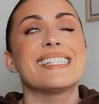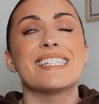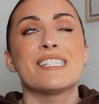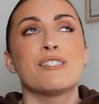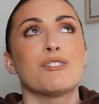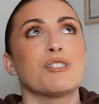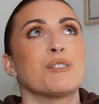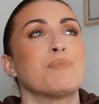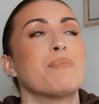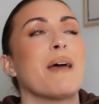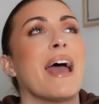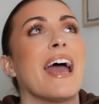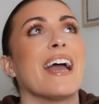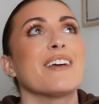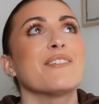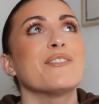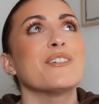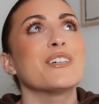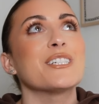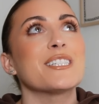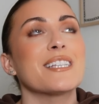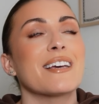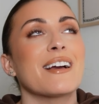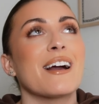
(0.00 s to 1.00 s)
it's
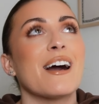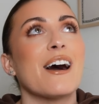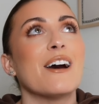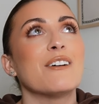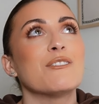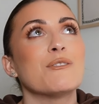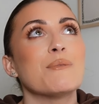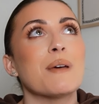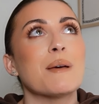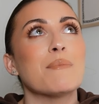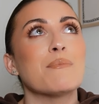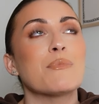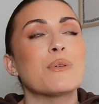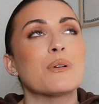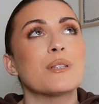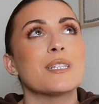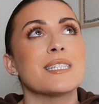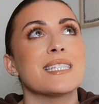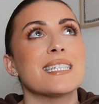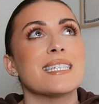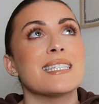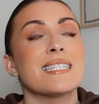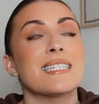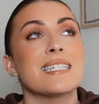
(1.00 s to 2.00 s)
disrespectful because I can't
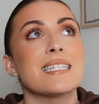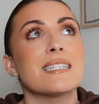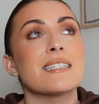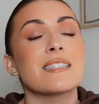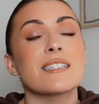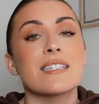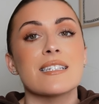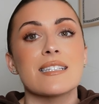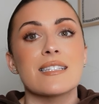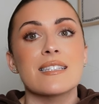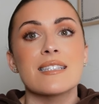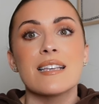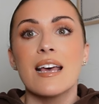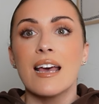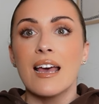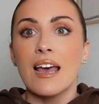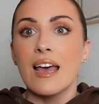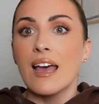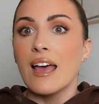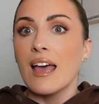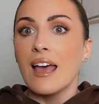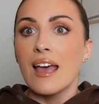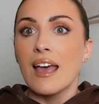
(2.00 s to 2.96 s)
remember all the details because